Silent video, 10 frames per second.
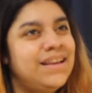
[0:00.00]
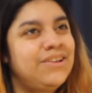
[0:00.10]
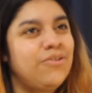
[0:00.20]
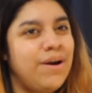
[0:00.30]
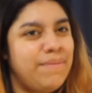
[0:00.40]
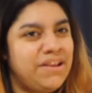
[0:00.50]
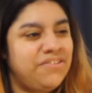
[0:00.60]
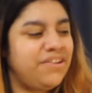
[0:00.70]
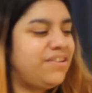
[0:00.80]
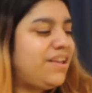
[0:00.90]
do I
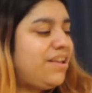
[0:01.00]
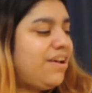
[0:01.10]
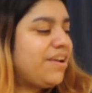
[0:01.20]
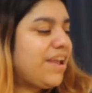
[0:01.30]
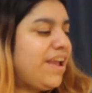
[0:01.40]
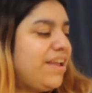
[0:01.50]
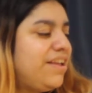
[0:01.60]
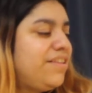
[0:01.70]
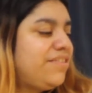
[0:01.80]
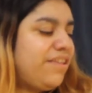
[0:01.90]
mention okay
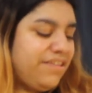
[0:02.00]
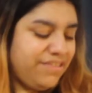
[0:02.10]
so